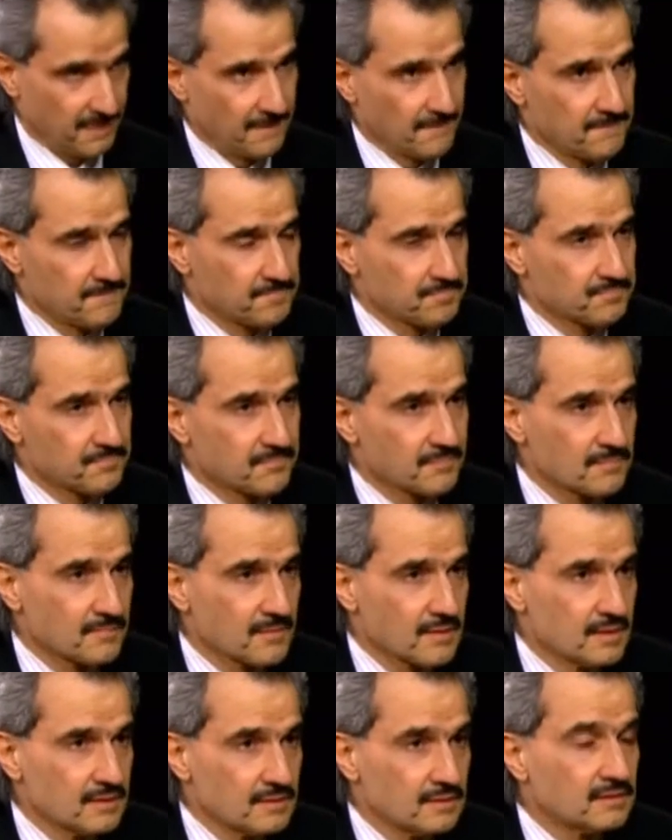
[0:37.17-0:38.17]
What were those
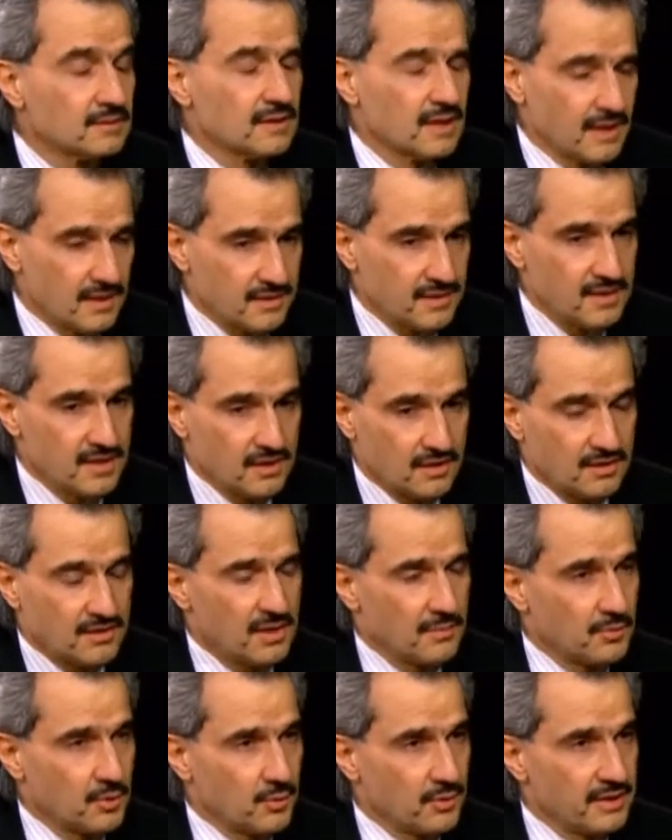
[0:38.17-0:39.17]
matters? I think
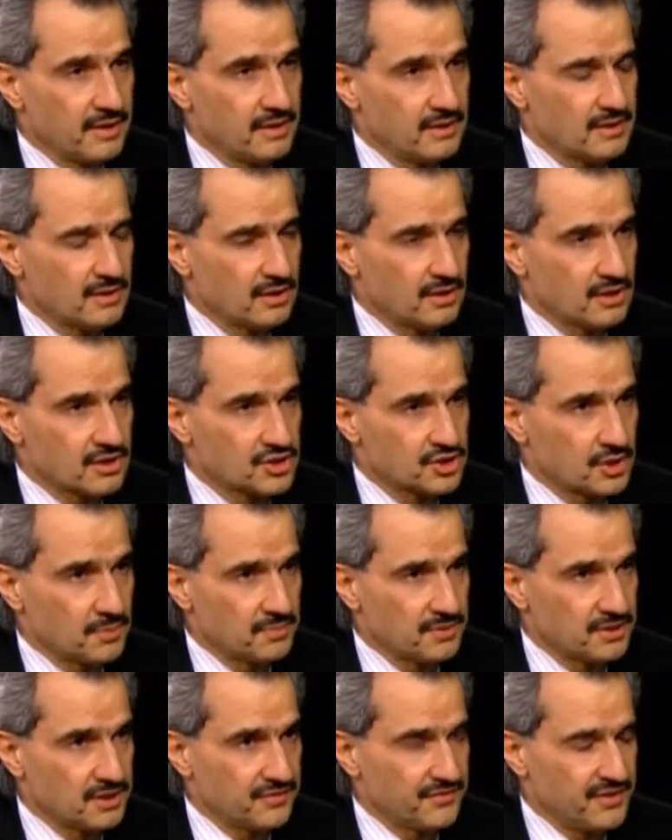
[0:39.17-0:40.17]
number one,
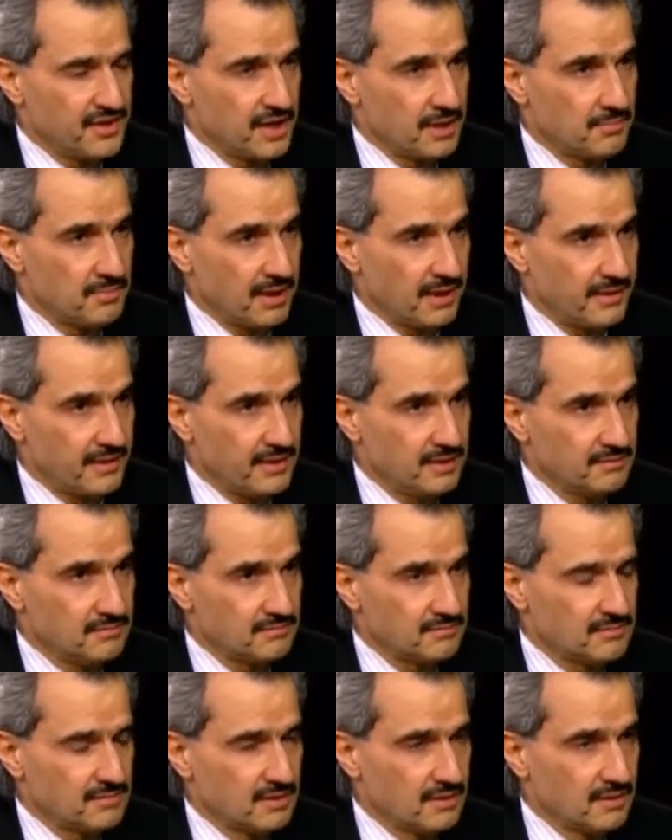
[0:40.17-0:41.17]
stop interfering in
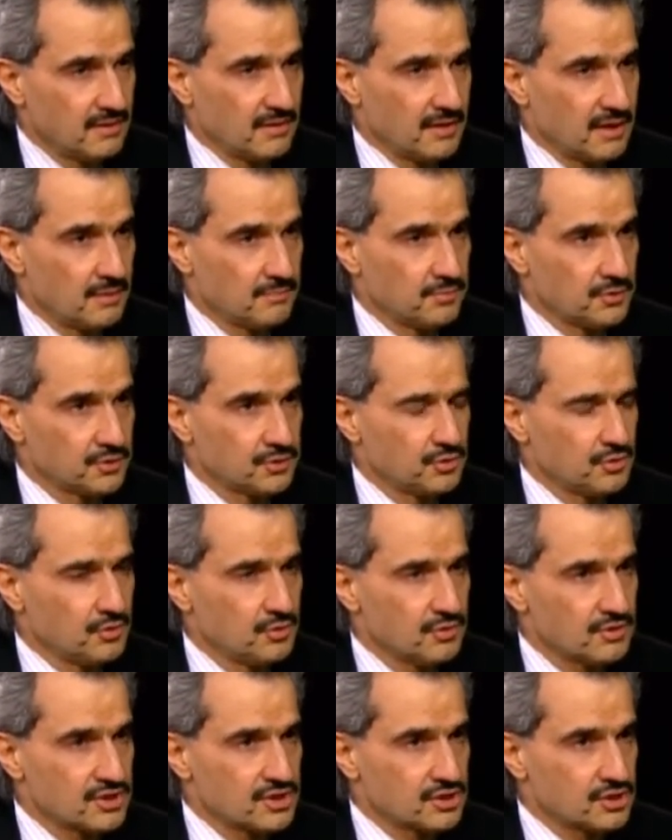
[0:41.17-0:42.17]
Bahrain. Number
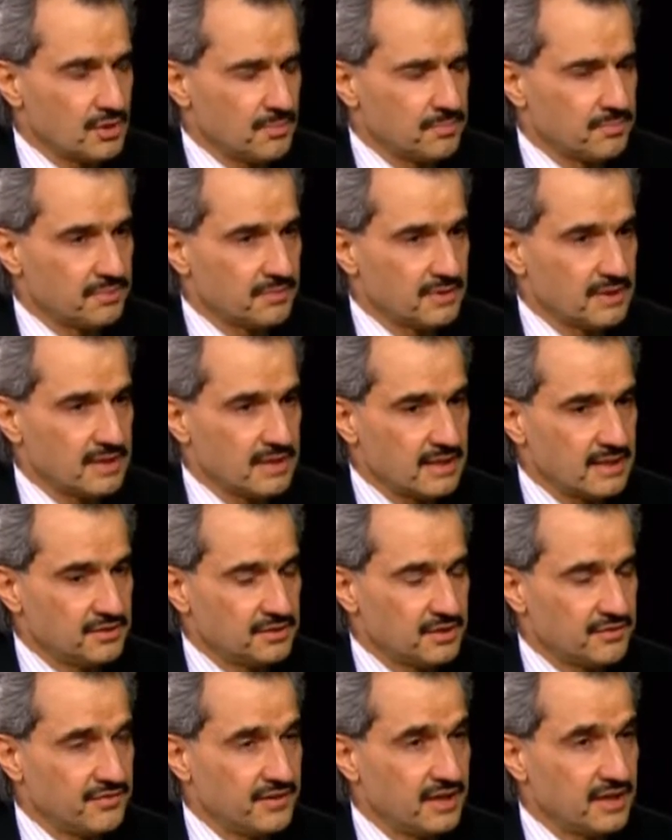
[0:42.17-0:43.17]
two, stop uh,
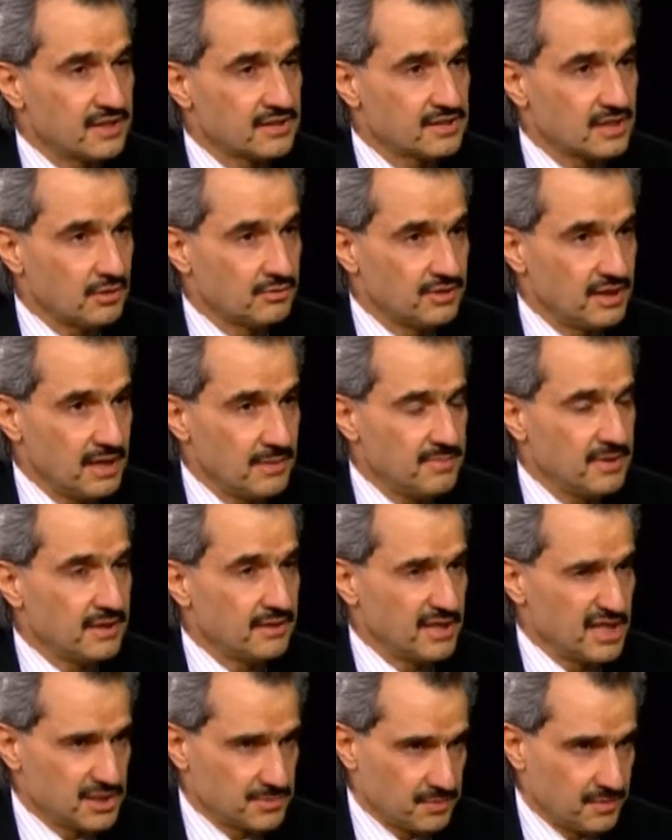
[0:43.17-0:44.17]
interfering in Saudi Arabia
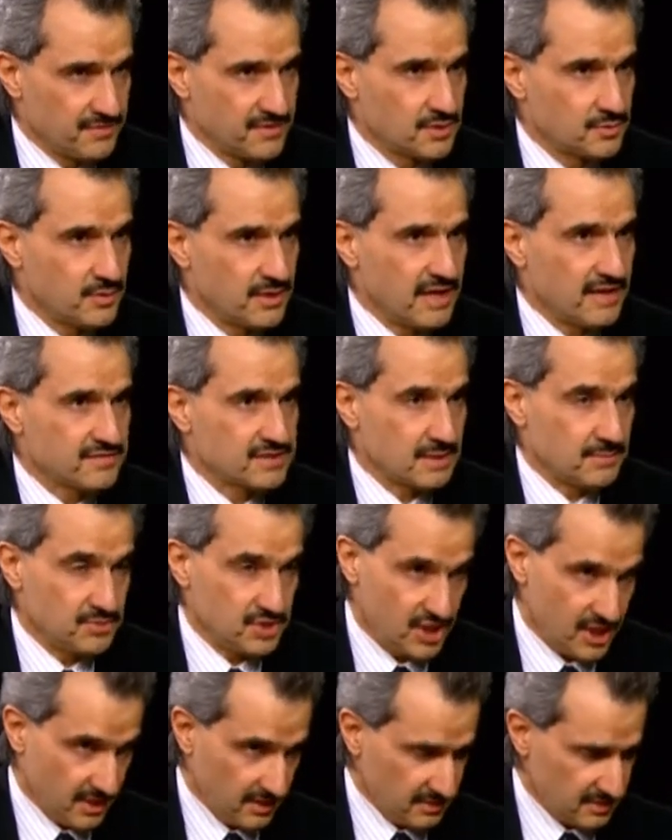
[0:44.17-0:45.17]
and East Province where I have some
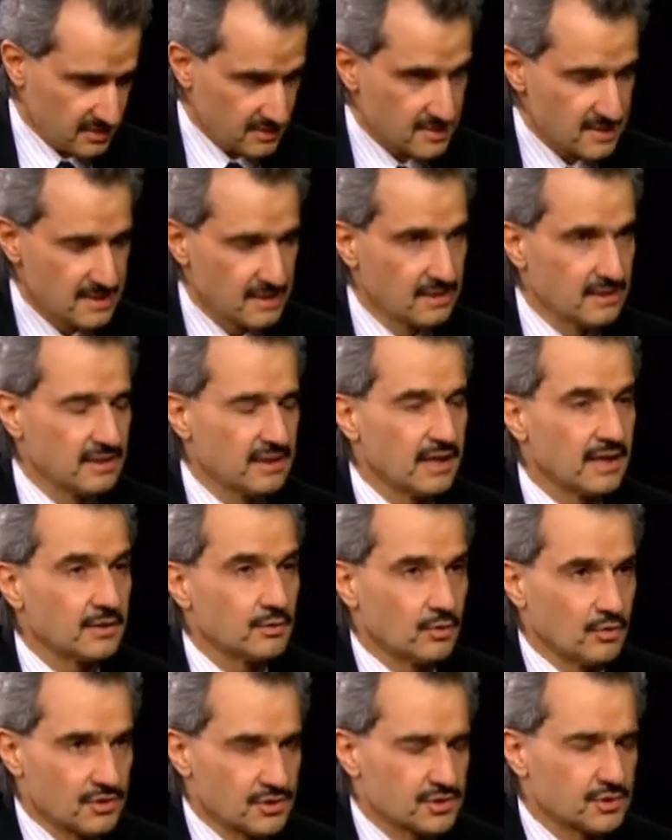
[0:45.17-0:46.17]
shares.
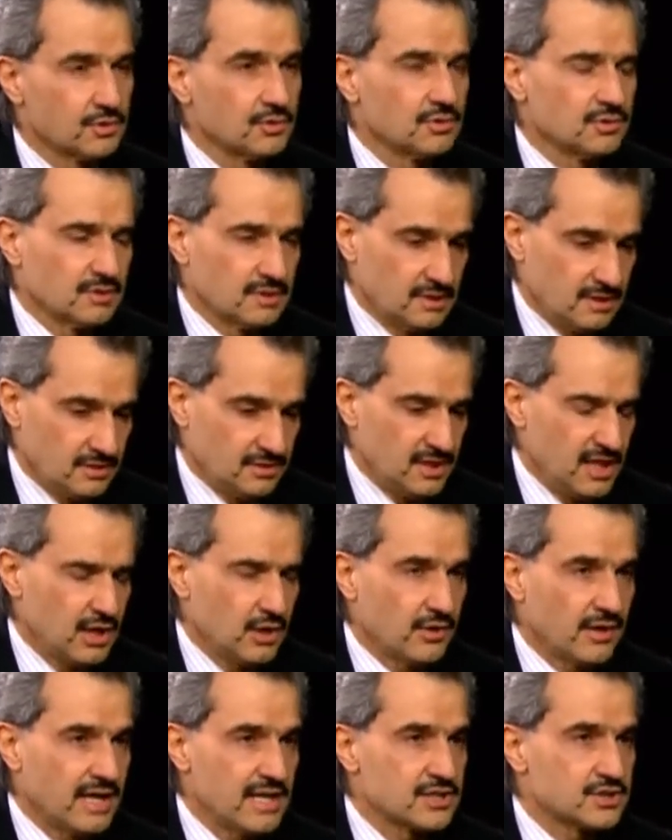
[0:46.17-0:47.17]
And also,
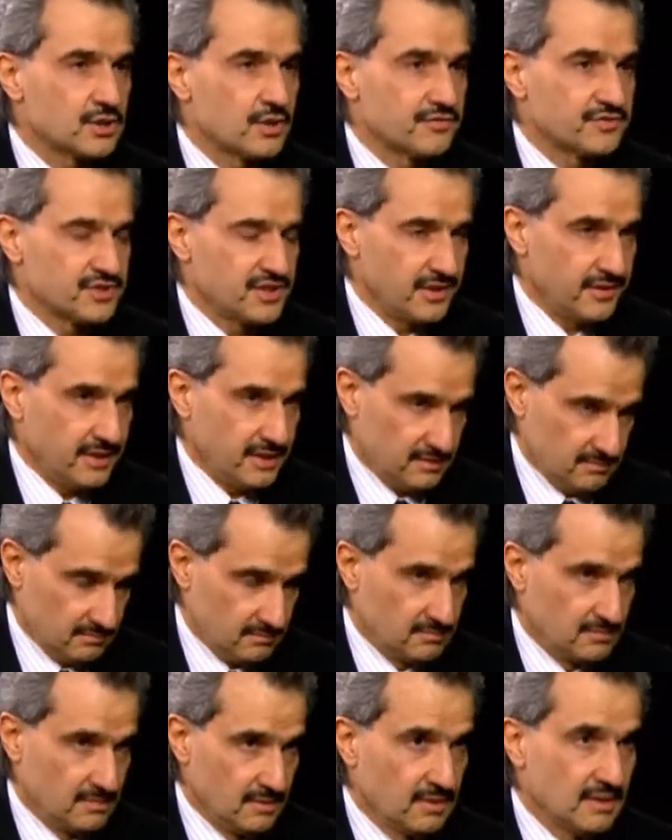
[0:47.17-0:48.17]
take your hands off Syria
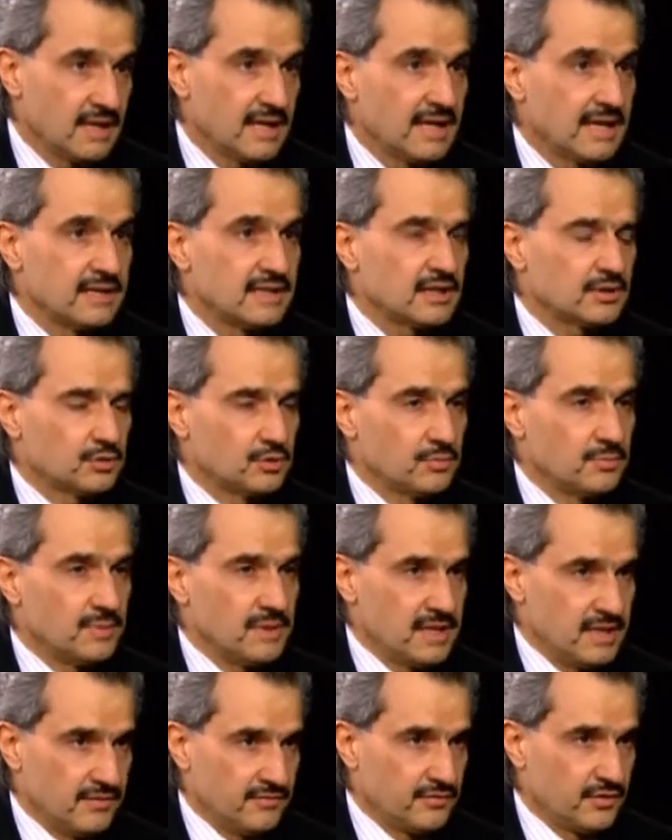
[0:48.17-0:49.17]
and not to
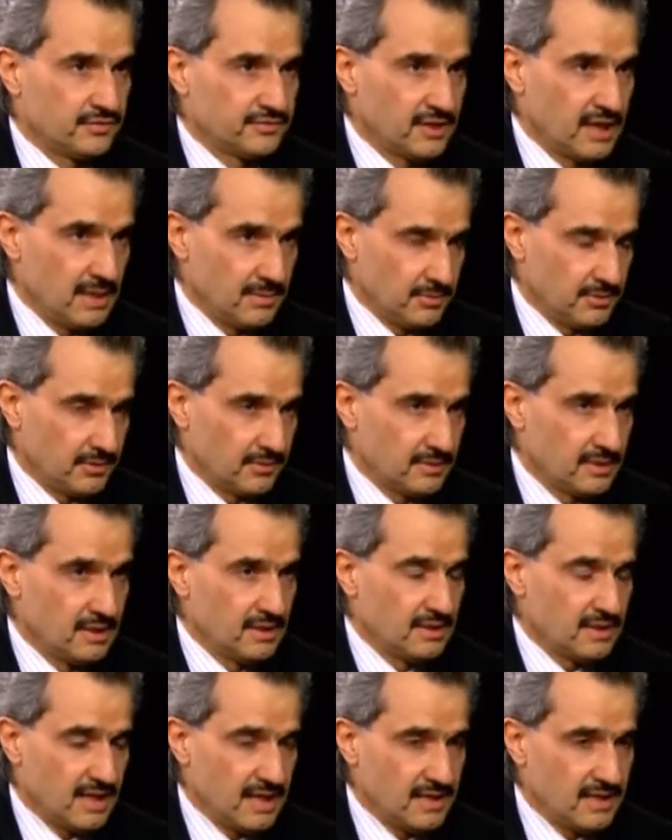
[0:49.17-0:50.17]
be involved in Lebanon.
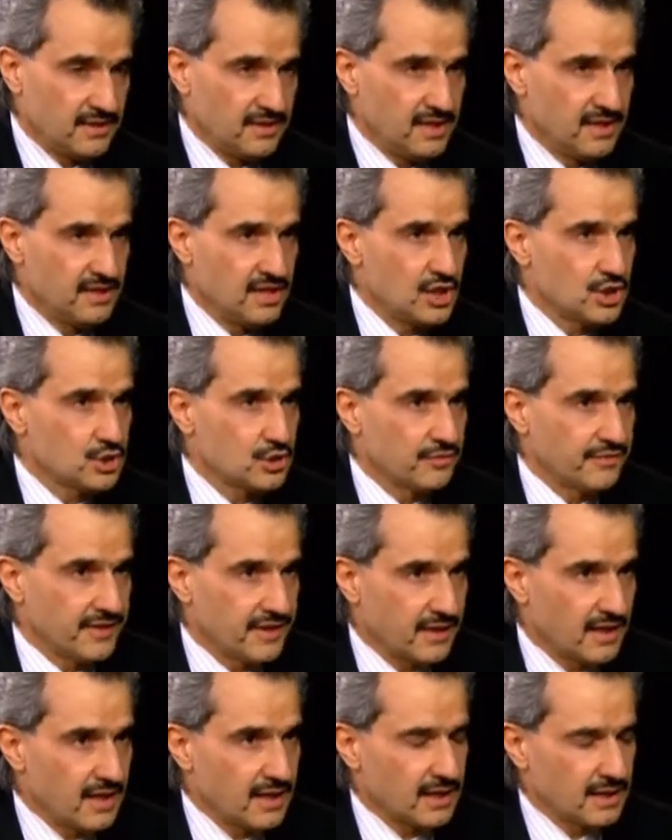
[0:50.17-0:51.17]
And I think the issue of
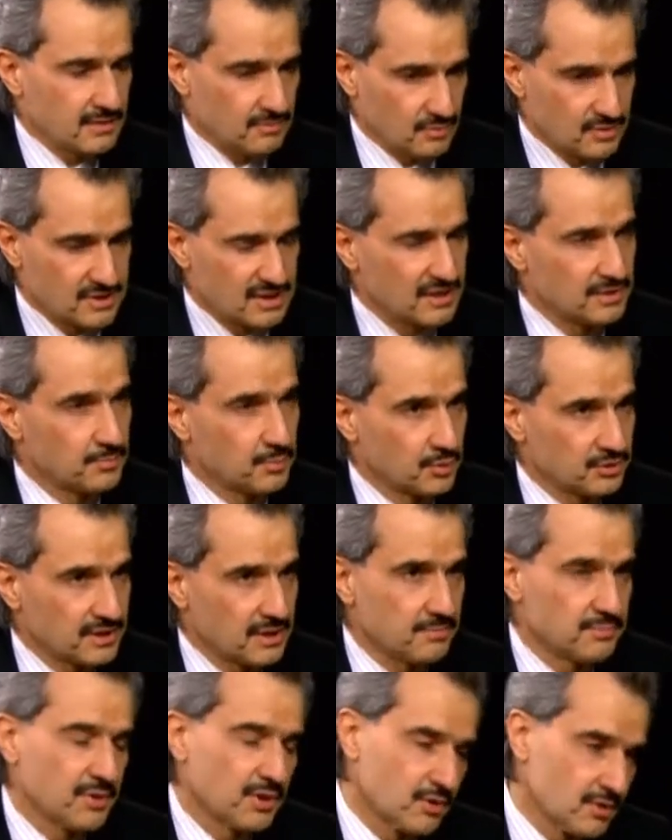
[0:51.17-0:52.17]
Iraq was not brought
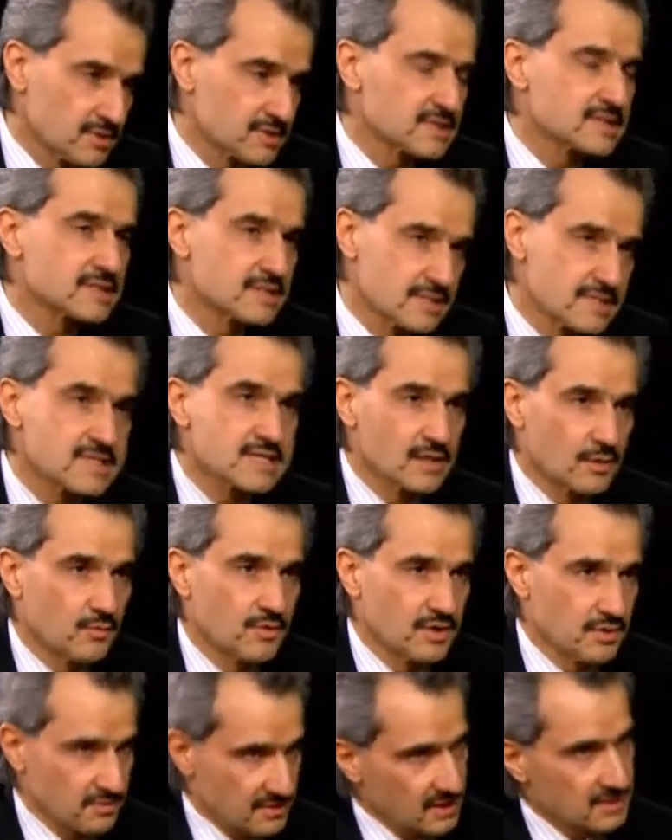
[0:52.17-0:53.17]
up because
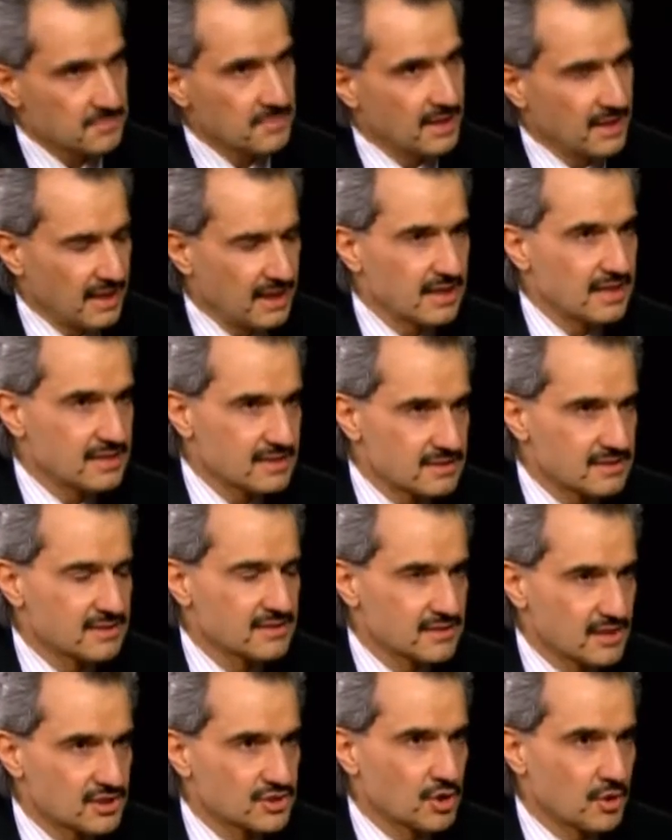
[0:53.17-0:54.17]
we know that Maliki is,
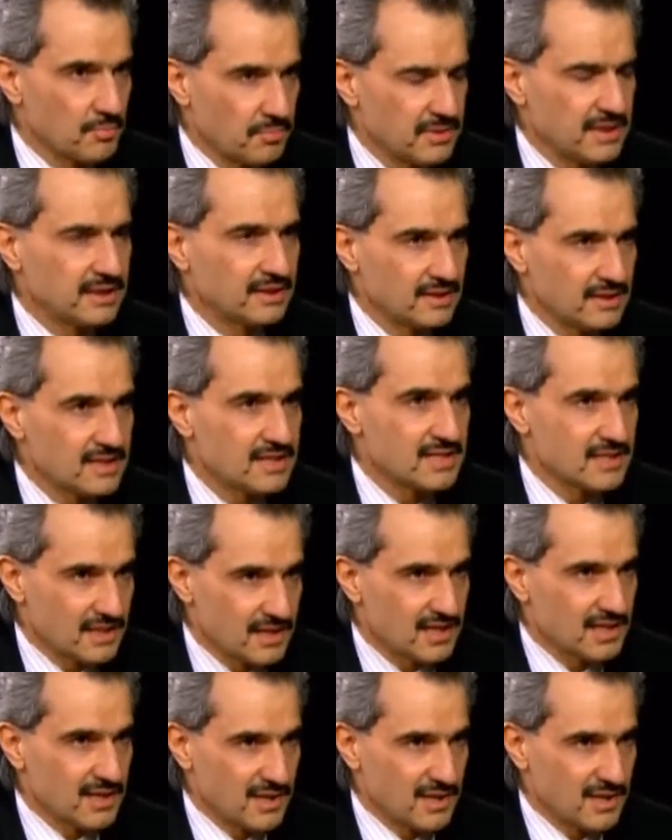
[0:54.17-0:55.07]
is, is completely uh,